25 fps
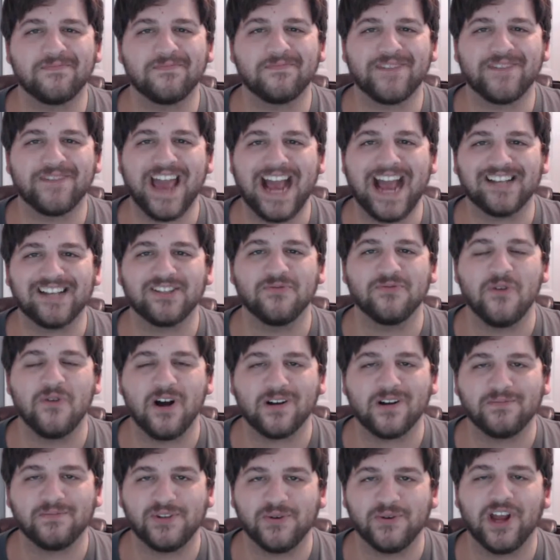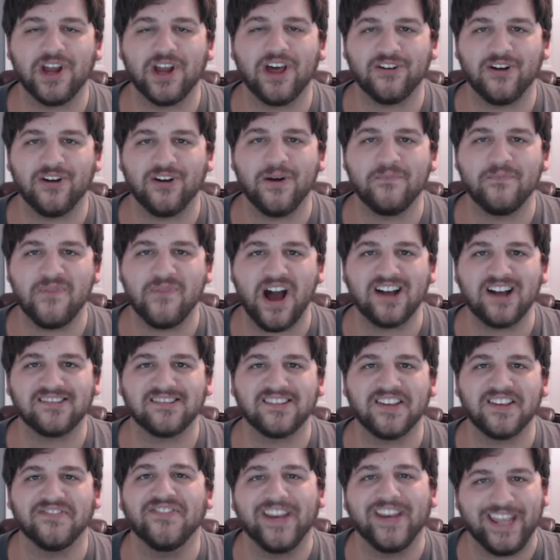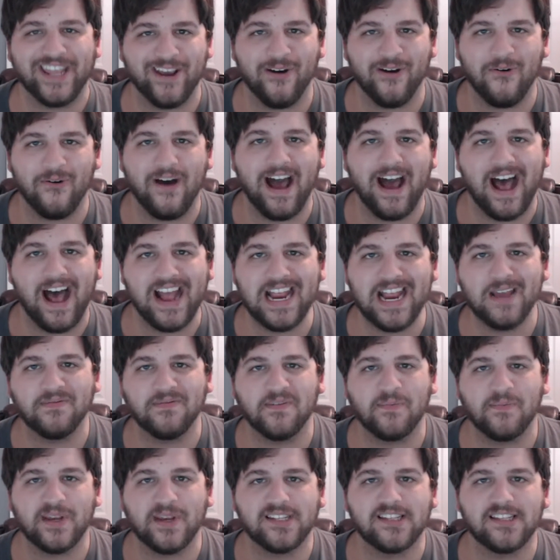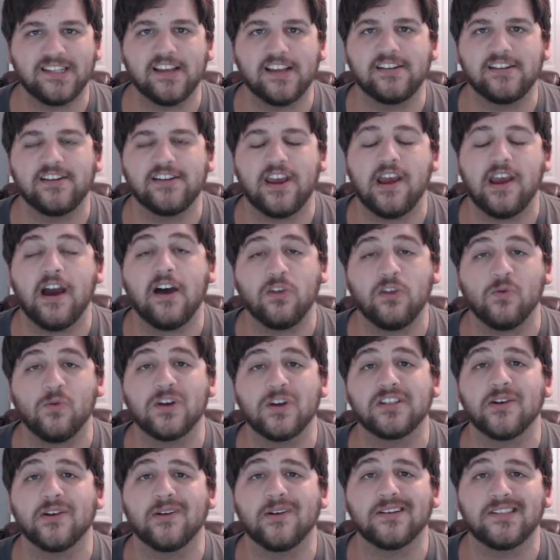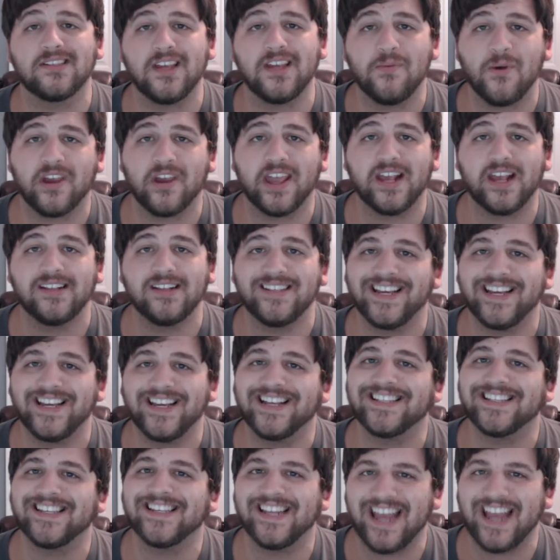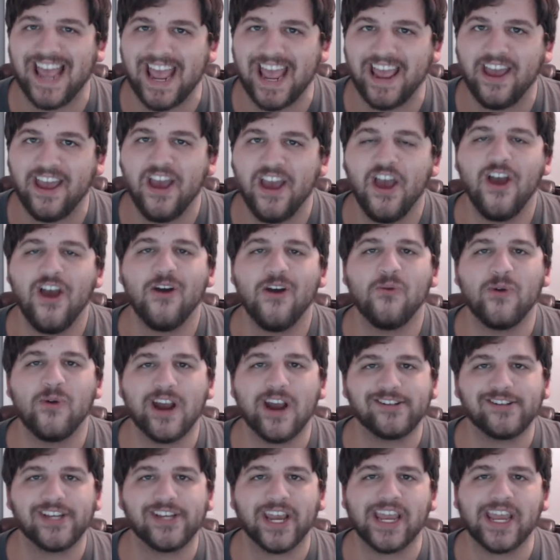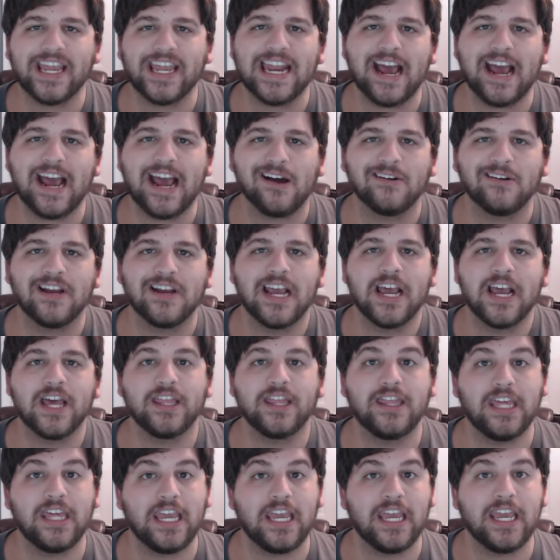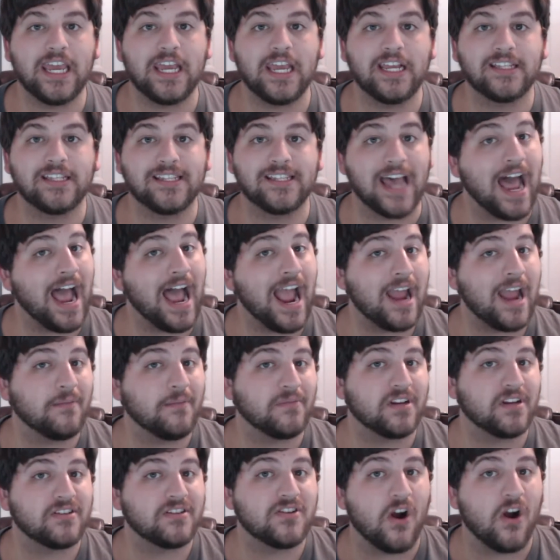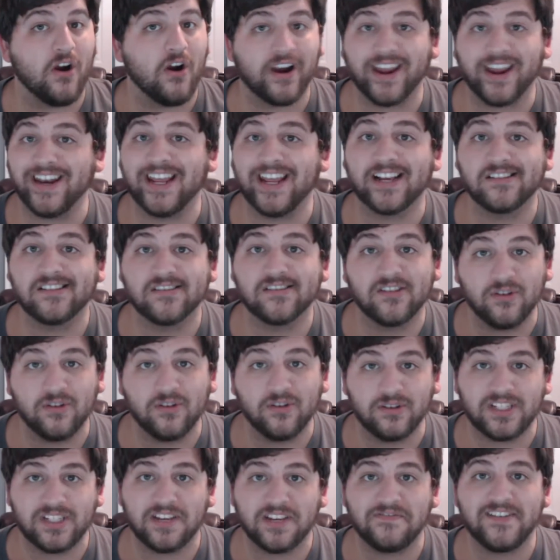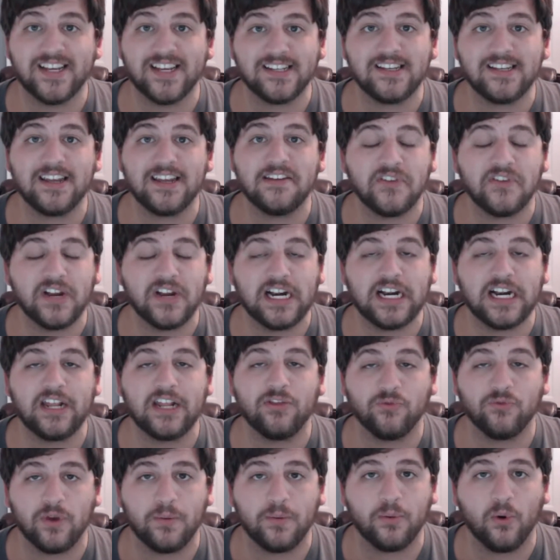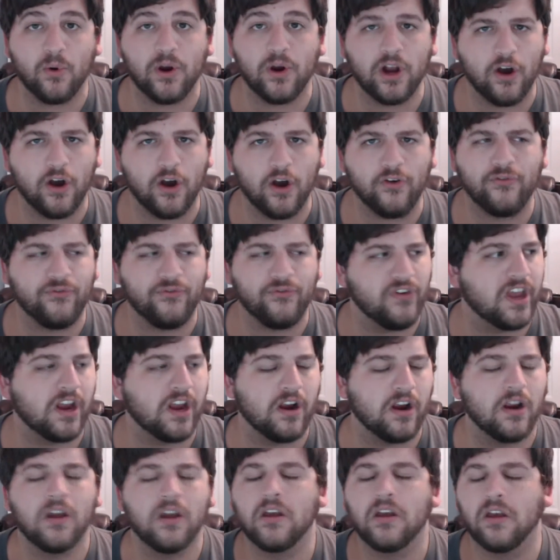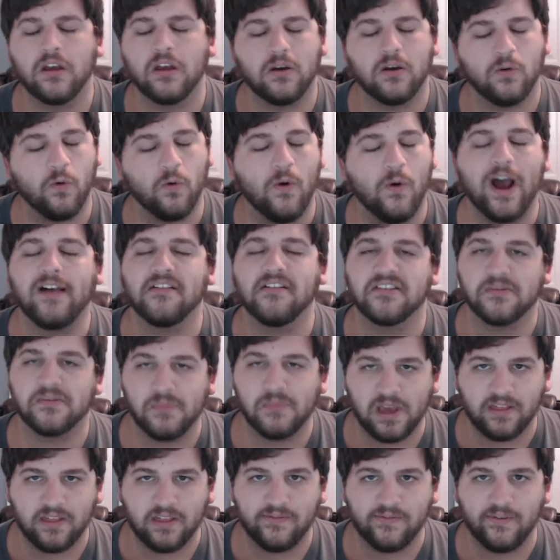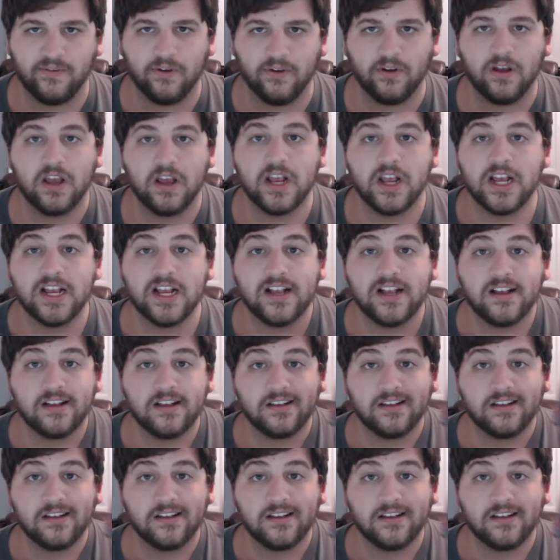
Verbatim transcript: What's up guys and welcome to another unboxing video. I am the Beast NJ, otherwise known as DMarchese, and today we are checking out the timed Target exclusive Disney Infinity 3.0 figure. Wow, that's a mouthful.